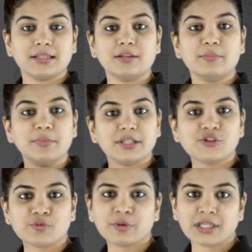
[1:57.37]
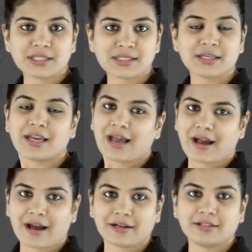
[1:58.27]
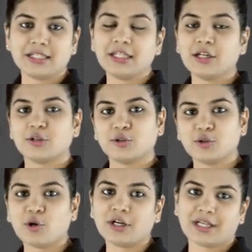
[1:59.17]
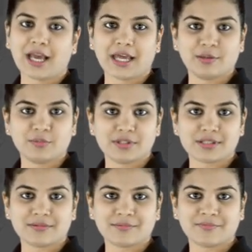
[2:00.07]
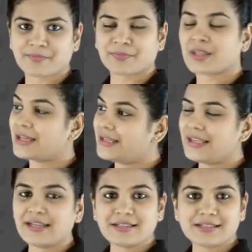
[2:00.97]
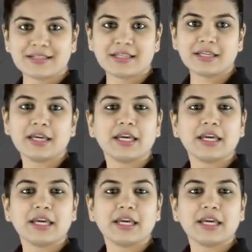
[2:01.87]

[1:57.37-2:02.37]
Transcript: the milch breeds and the draught animals. Let us see